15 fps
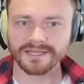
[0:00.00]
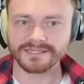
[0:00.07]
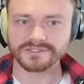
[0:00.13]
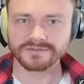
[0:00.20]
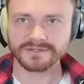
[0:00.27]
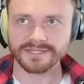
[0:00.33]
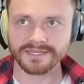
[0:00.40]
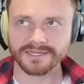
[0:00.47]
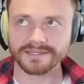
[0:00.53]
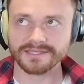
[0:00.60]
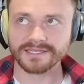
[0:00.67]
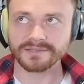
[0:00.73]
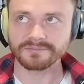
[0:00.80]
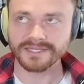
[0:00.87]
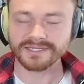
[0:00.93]
And so then I think
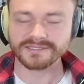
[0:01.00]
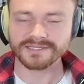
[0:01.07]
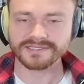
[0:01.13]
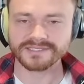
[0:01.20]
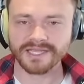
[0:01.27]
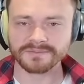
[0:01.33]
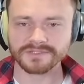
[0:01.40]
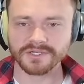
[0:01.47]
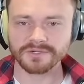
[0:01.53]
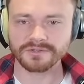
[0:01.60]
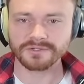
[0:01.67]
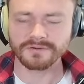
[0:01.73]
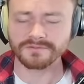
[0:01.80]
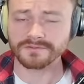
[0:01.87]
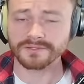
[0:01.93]
he immediately tapped
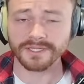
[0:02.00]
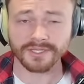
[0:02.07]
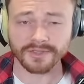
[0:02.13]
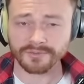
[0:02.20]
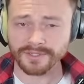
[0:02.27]
Oko for like